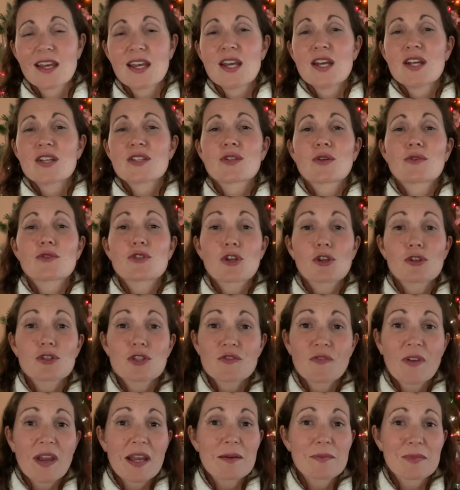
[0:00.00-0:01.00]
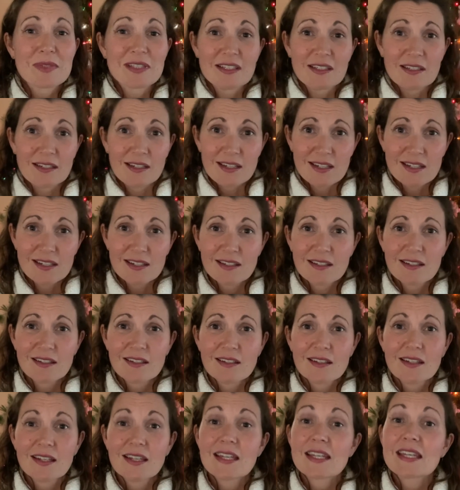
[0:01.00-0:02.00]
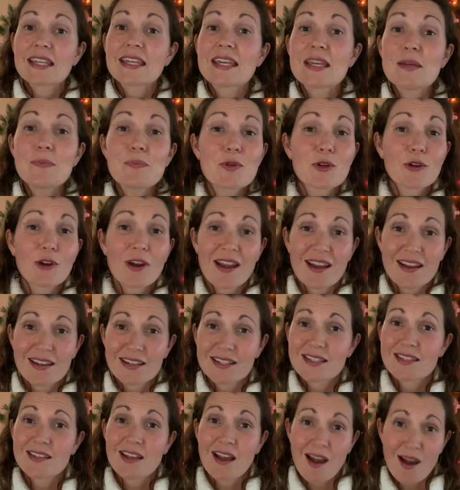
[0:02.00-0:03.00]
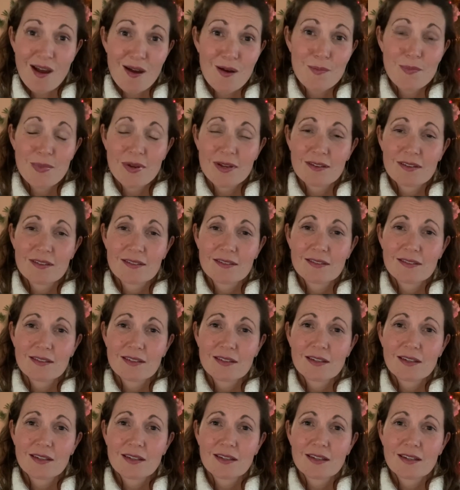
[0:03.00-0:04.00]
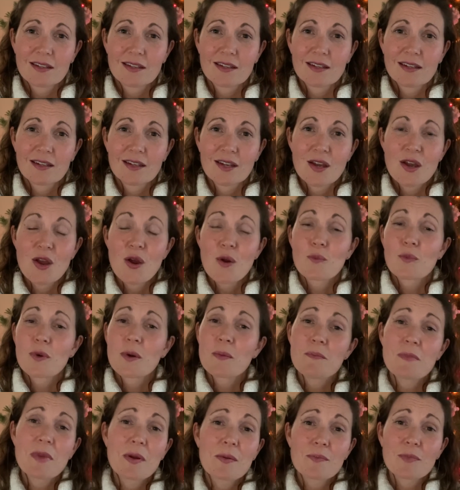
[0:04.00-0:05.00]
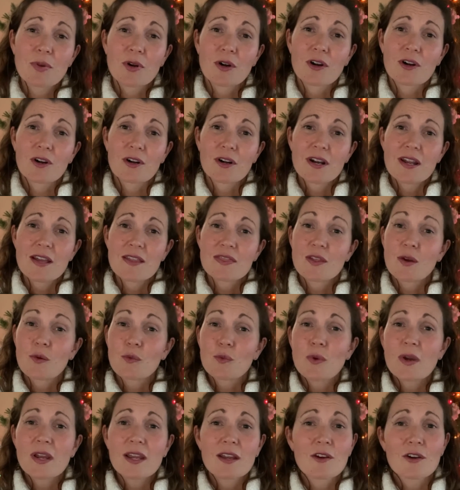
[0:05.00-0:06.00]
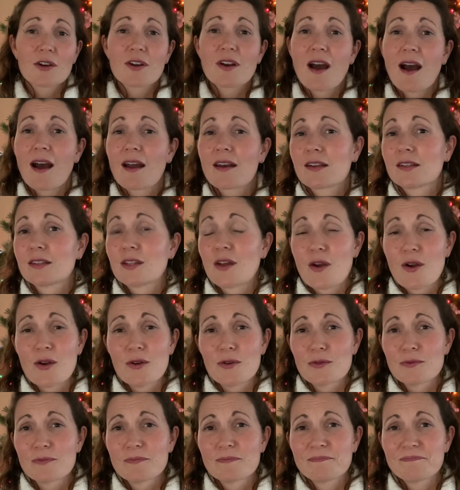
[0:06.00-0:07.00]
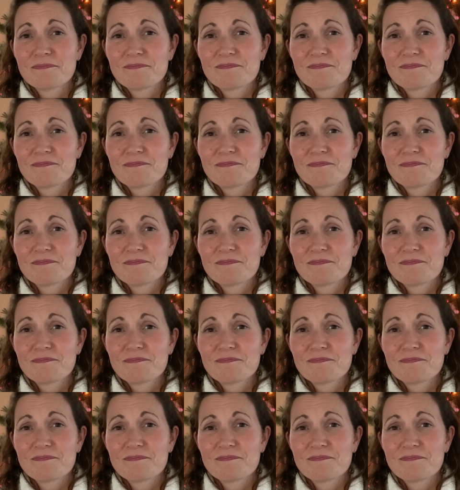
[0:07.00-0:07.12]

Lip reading: So, church family, keep your heads up. Remember that we are not alone.